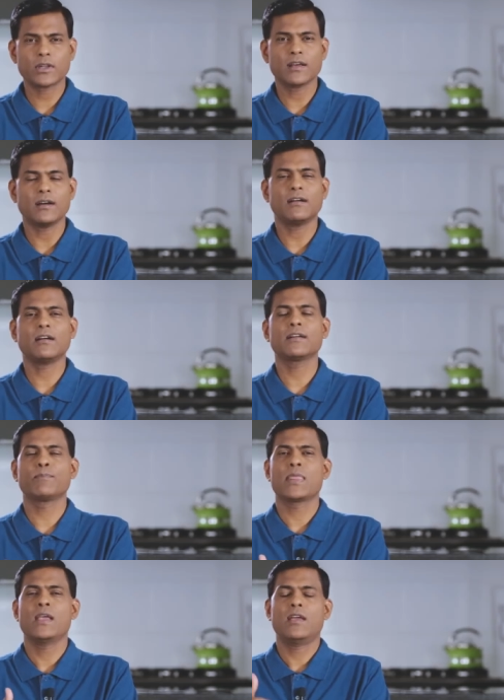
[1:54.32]
with God,
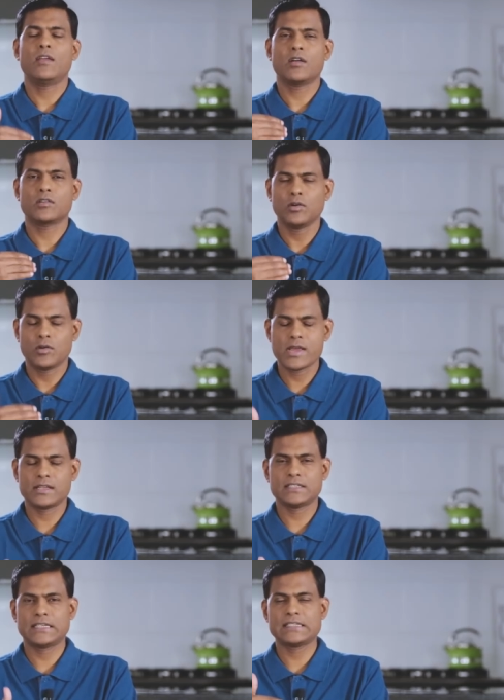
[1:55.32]
you're
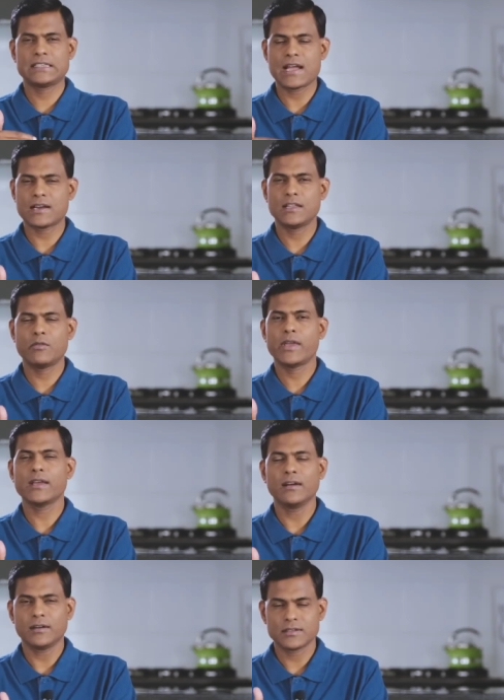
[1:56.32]
going just exactly the way
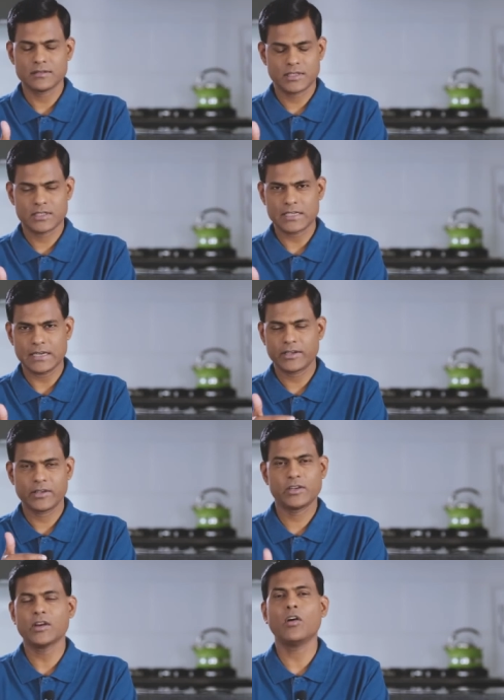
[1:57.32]
God is telling
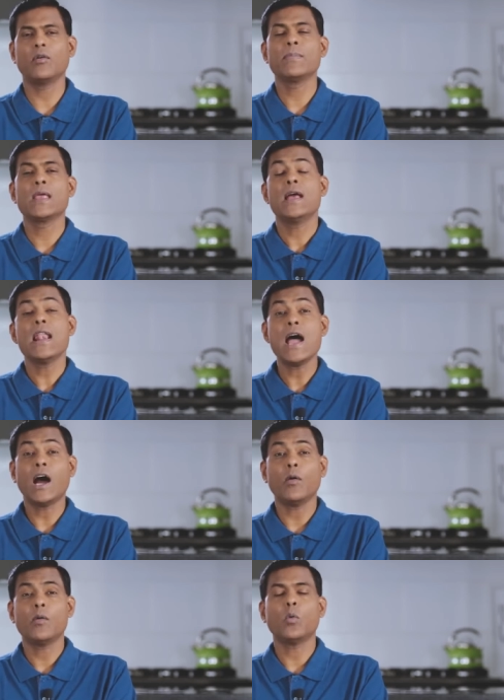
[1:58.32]
you to go.
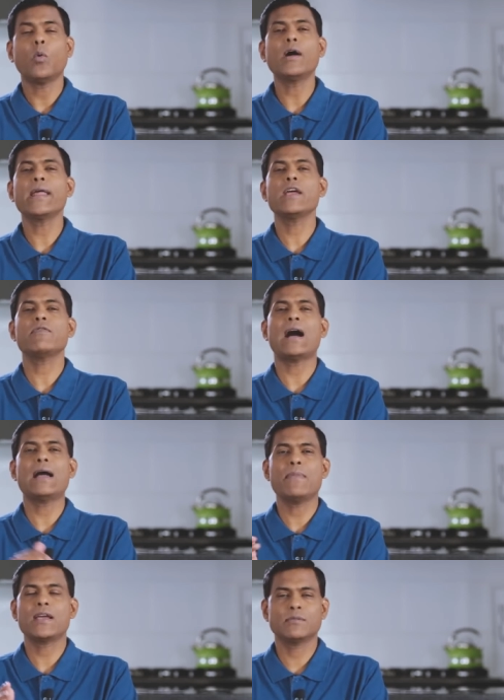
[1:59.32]
Now, what if
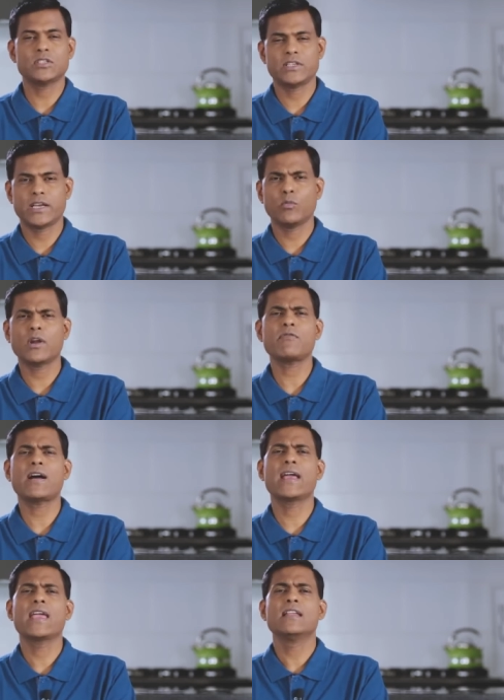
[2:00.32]
I make a mistake? What if
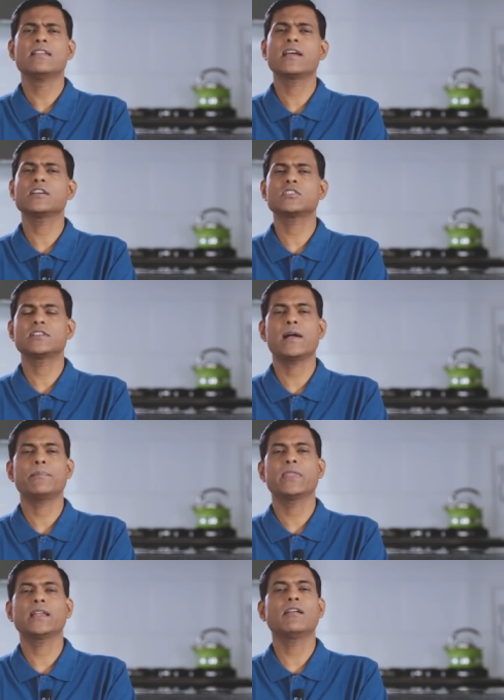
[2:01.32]
I take a
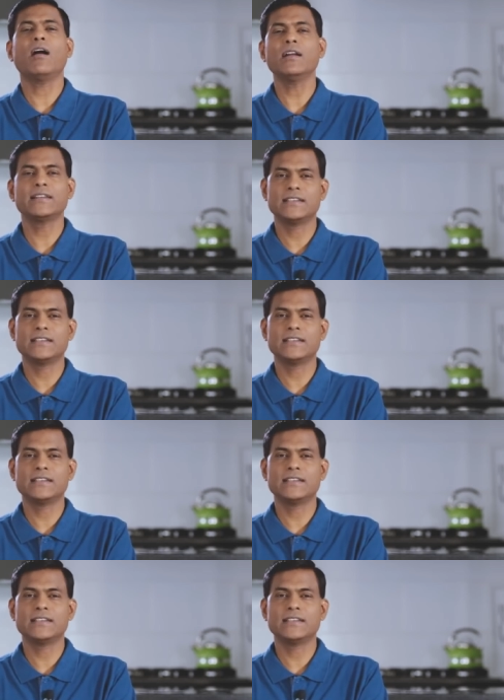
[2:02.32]
step that God